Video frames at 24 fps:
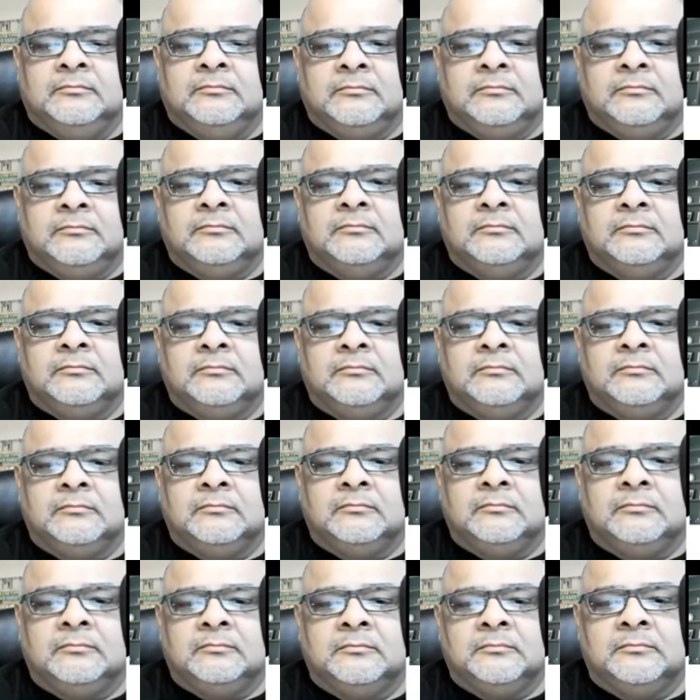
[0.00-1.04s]

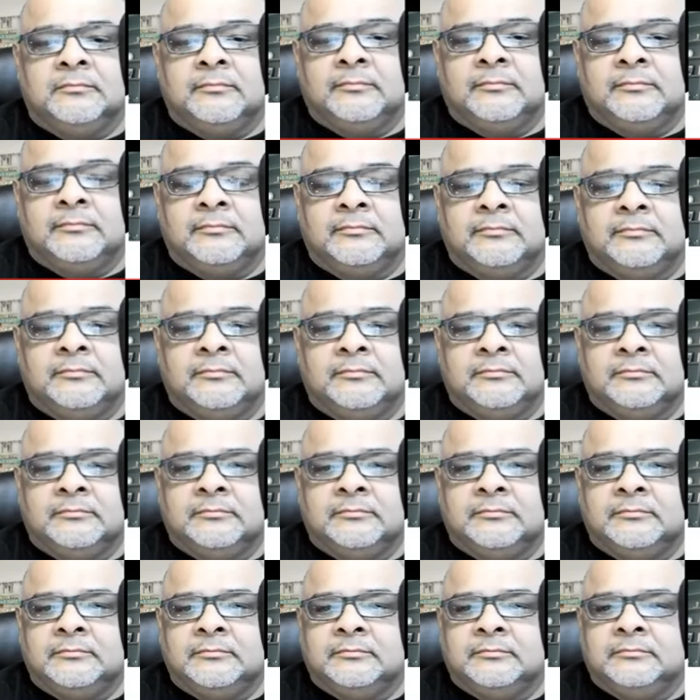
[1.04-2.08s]

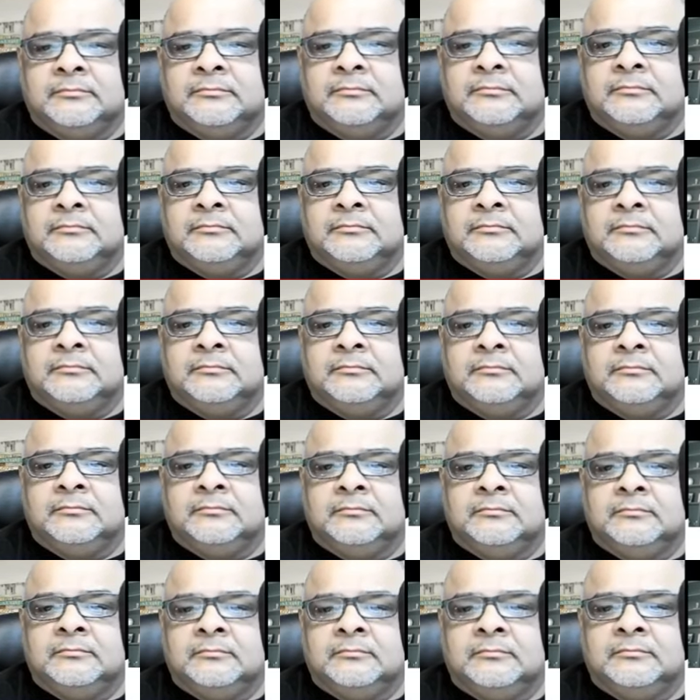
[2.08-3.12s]

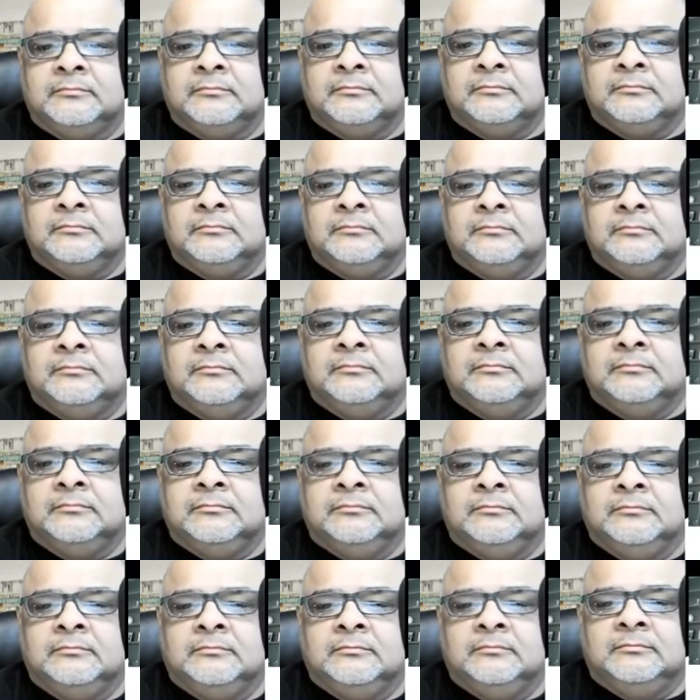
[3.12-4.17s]

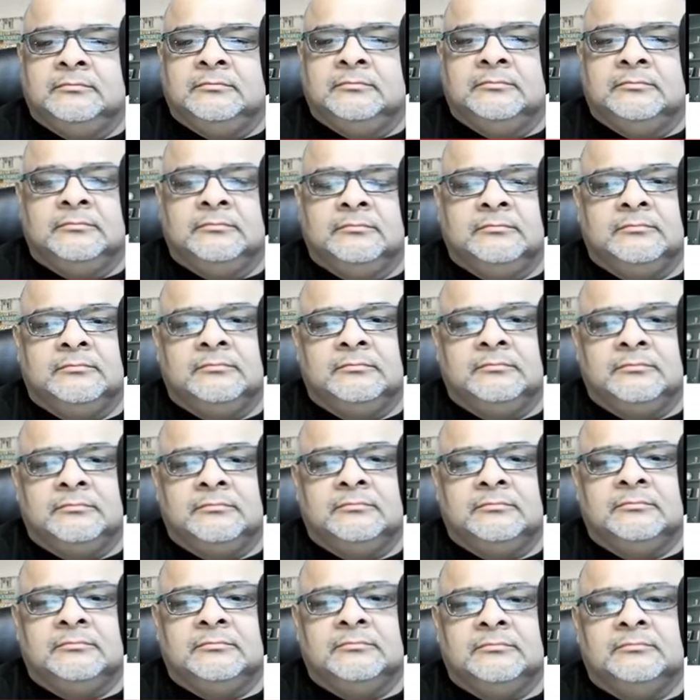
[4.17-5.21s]

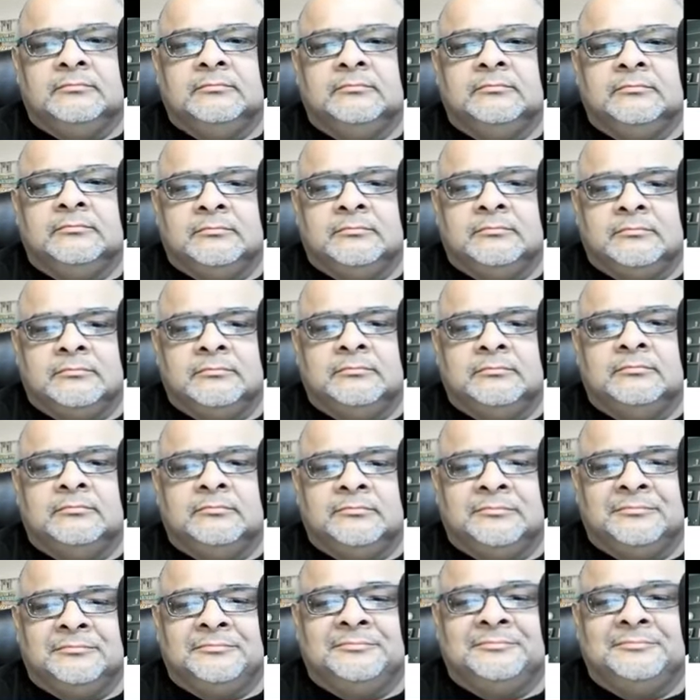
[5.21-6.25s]

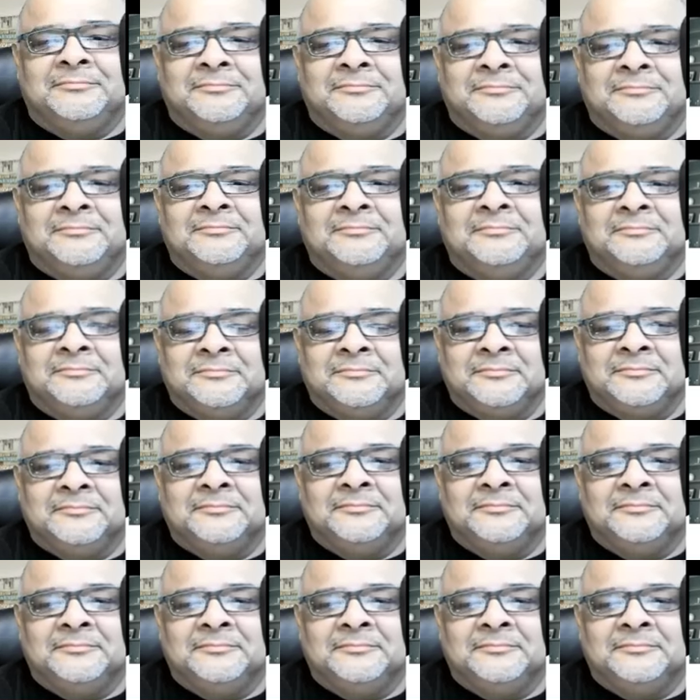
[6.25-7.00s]
This person isn't speaking.